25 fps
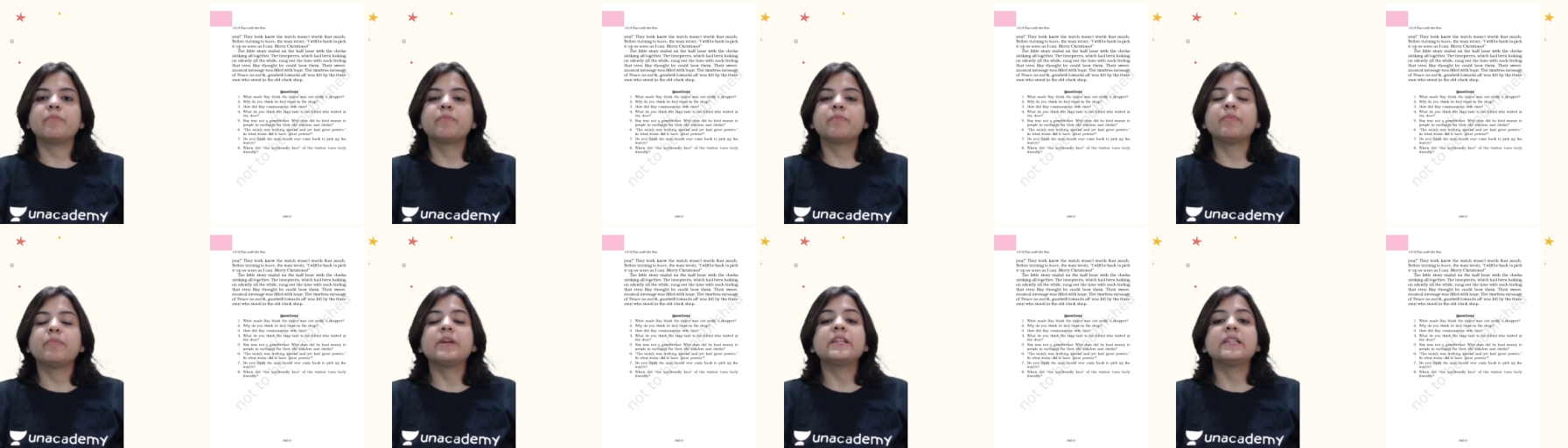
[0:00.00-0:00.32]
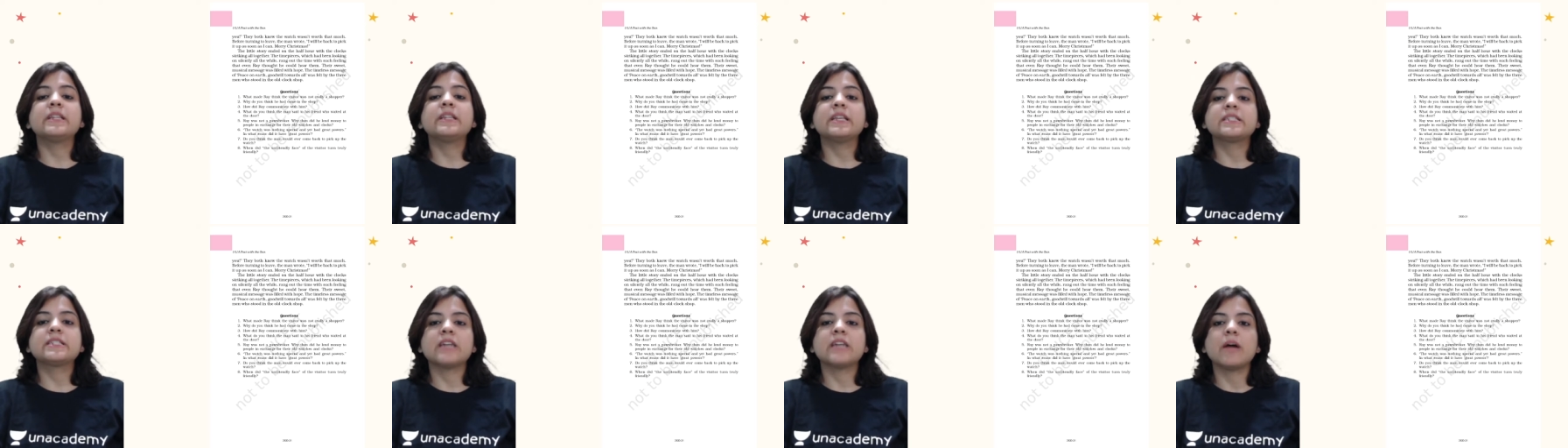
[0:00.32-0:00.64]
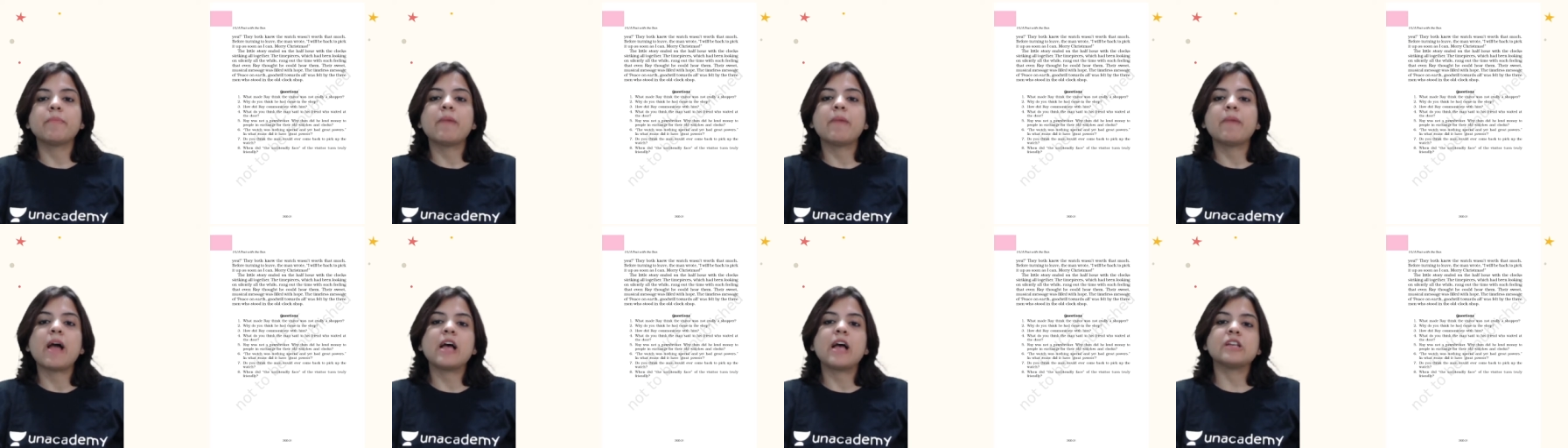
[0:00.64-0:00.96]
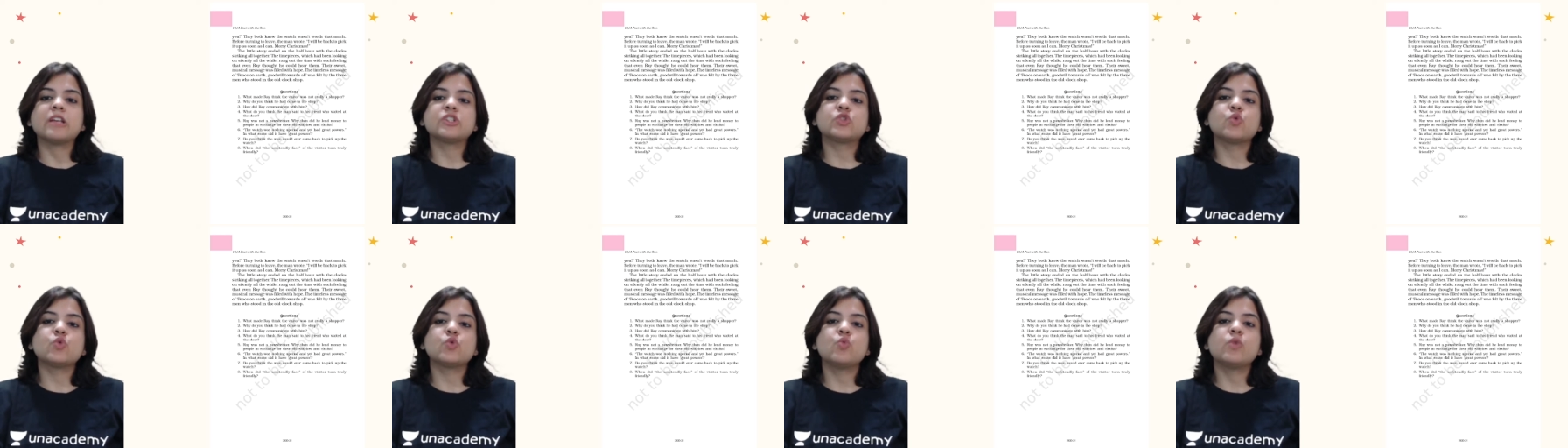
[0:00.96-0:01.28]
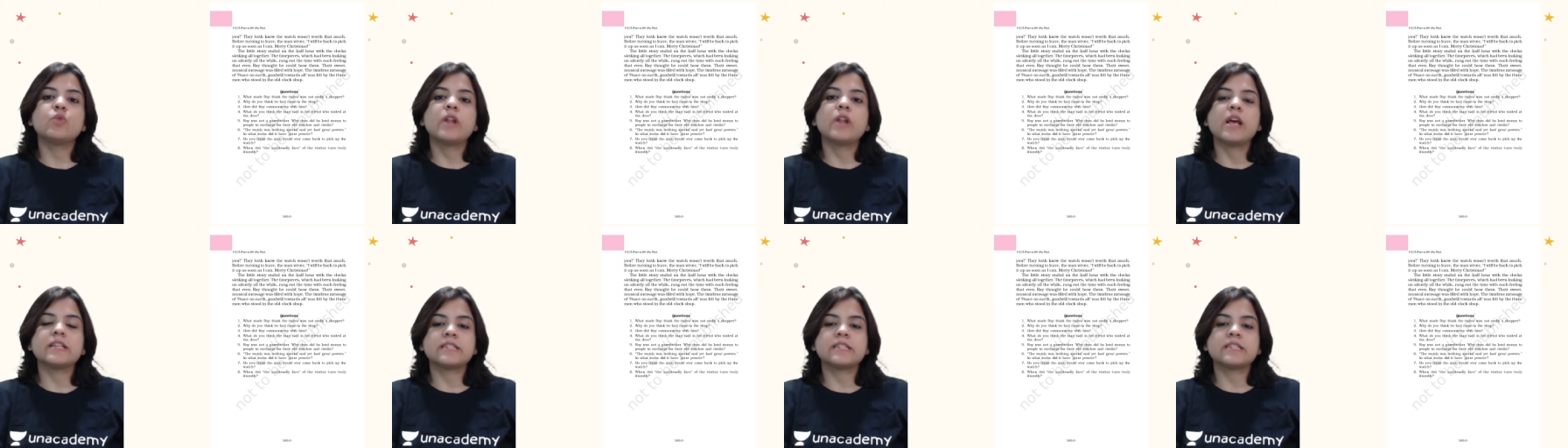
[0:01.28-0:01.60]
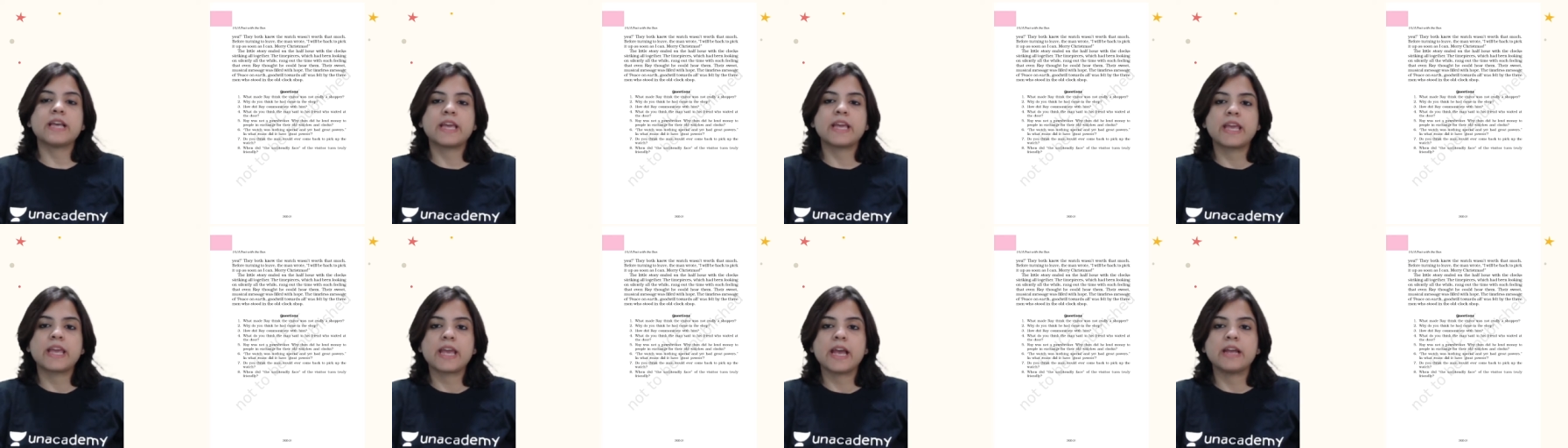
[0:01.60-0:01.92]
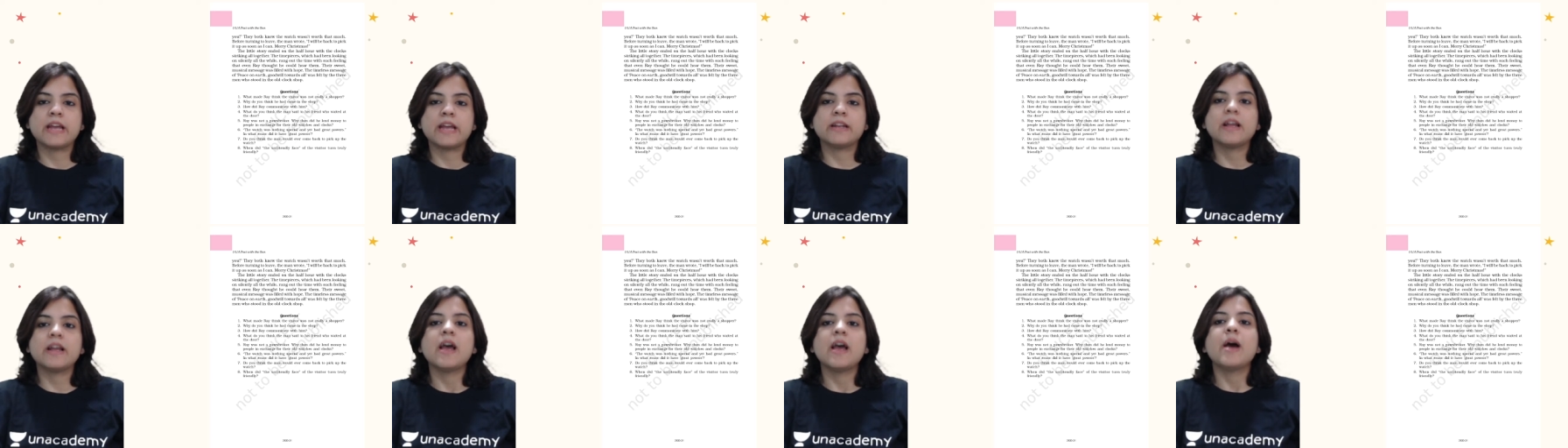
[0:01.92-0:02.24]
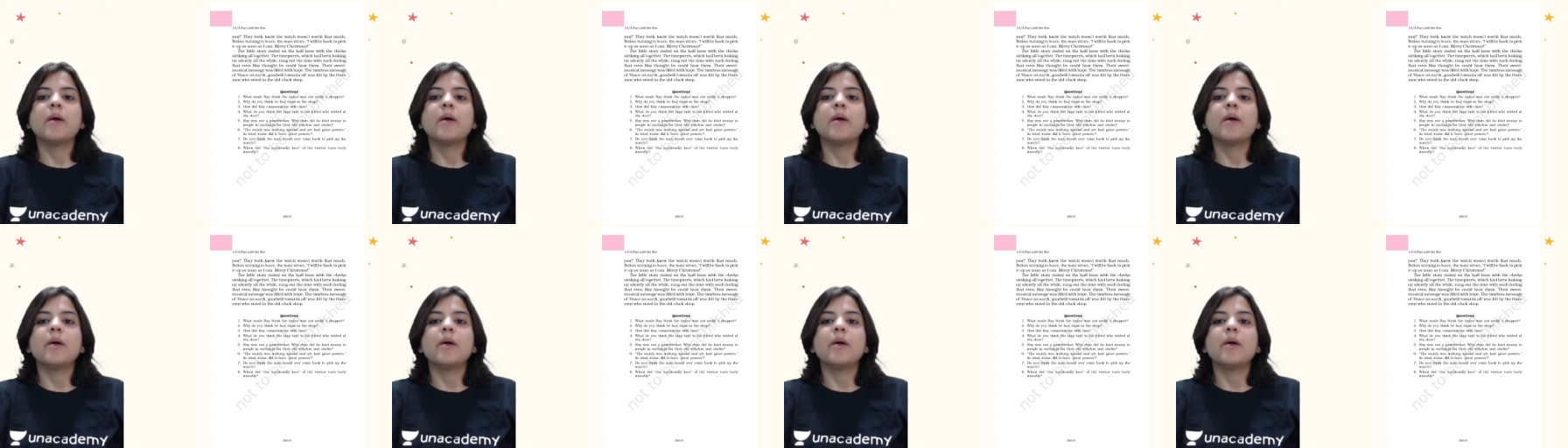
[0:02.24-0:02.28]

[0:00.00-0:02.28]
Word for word: pick this up as soon as I can.